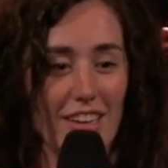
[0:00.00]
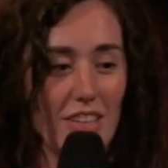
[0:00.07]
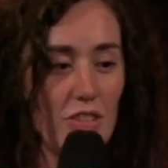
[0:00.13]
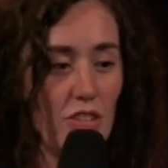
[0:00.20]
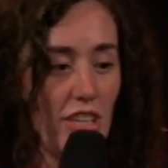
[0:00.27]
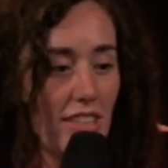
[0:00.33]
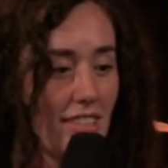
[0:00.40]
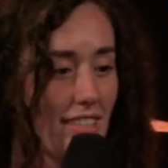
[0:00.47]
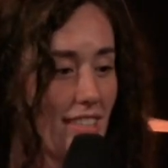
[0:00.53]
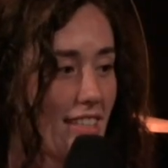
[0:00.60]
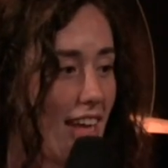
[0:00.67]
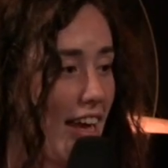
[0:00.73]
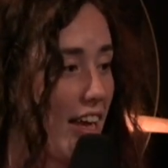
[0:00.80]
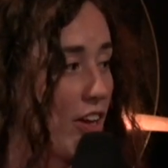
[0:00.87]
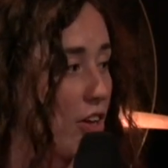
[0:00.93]
Jesus is
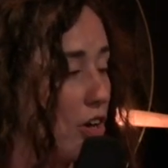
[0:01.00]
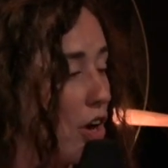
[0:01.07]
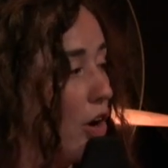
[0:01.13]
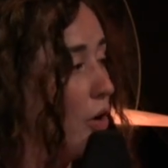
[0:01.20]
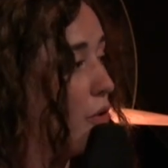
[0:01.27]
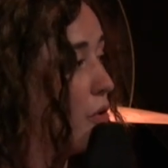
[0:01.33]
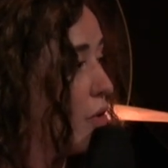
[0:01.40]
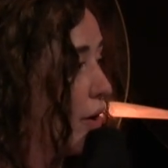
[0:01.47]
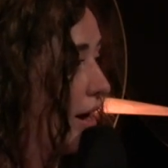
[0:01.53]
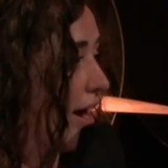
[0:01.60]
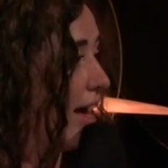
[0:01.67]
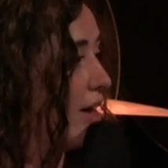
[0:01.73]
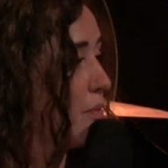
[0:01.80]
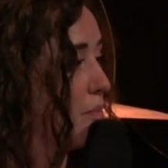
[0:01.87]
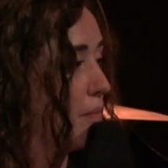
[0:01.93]
like, go
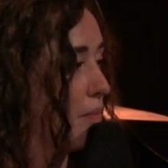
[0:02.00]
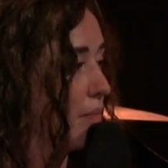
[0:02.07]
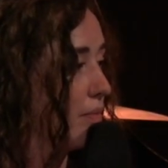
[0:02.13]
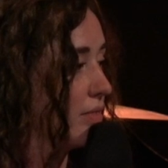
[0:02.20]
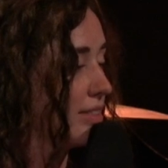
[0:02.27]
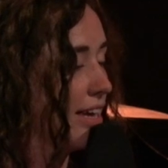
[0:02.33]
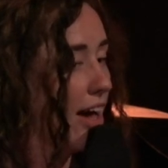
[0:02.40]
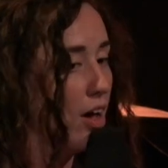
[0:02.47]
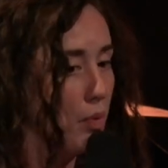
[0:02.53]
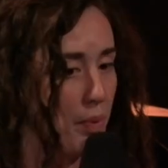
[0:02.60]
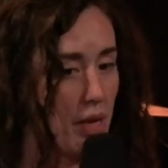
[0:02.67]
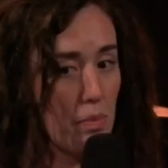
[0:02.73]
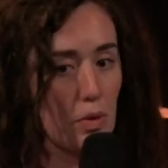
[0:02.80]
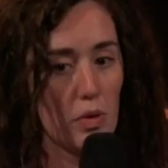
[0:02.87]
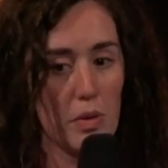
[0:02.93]
and tell
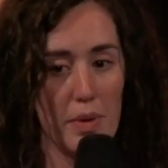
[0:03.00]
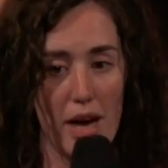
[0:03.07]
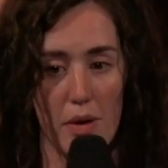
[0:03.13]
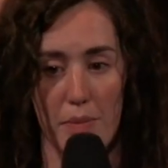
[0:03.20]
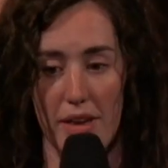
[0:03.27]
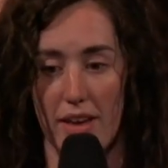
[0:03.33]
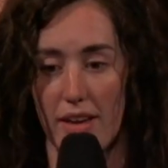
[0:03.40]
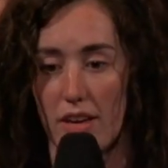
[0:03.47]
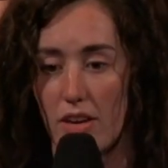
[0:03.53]
people about me.